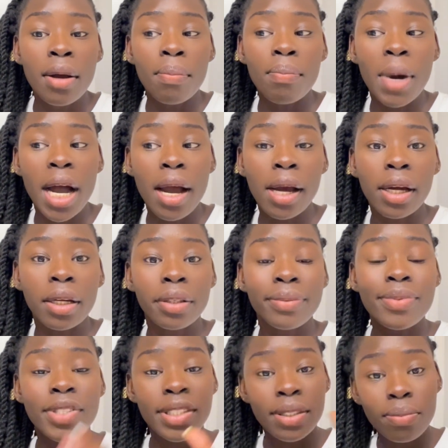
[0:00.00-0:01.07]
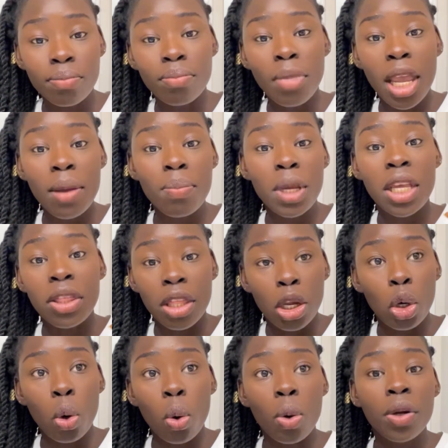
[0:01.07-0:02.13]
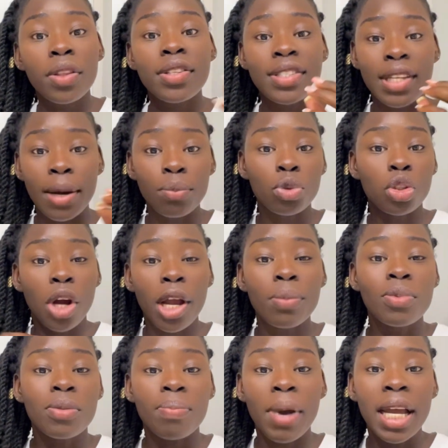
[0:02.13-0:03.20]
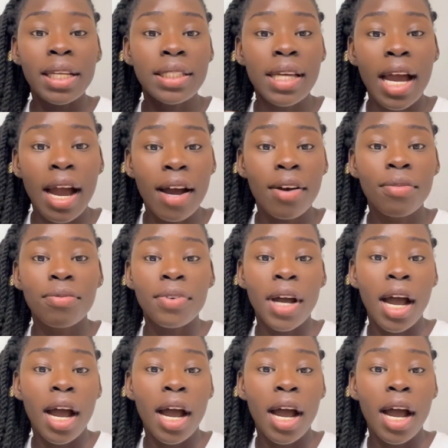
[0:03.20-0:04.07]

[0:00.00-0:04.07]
But maybe in the north, some tribes might have